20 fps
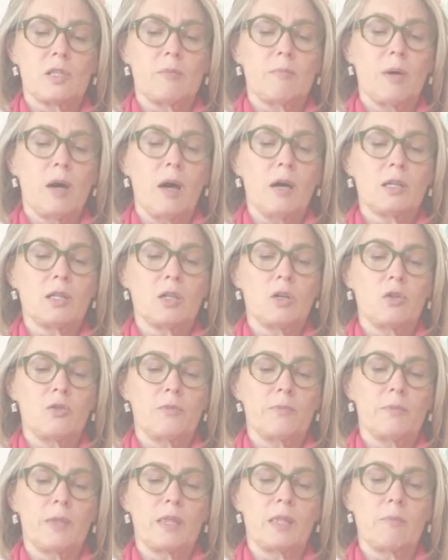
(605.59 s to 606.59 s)
and Pa told
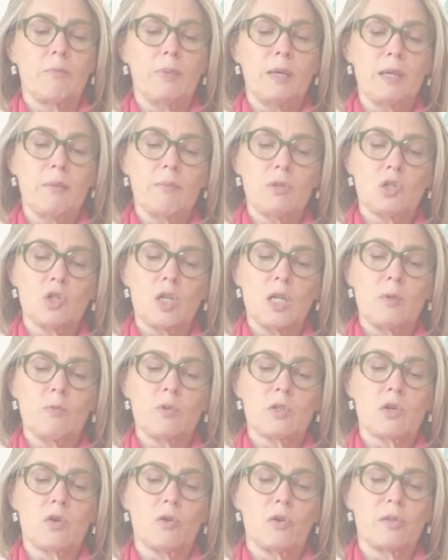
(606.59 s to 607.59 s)
them that the big machine
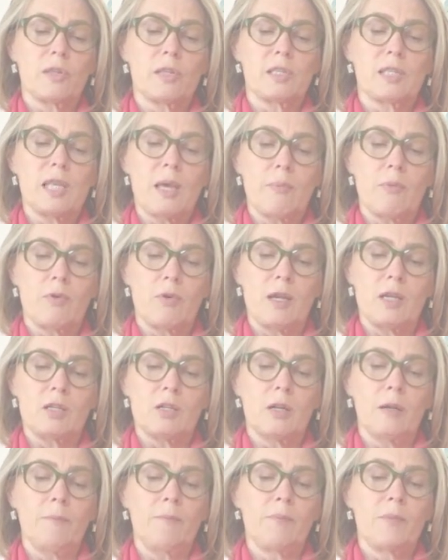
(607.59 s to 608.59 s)
was called the
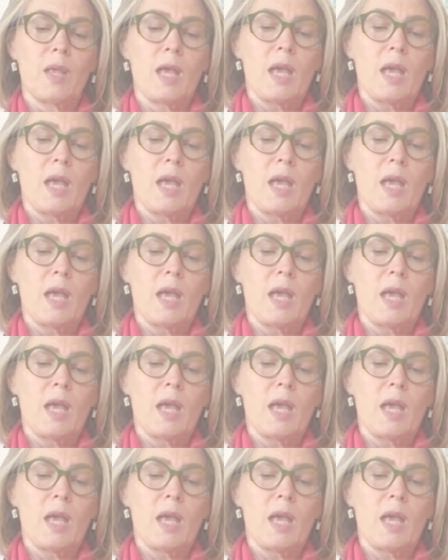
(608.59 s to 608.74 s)
separator,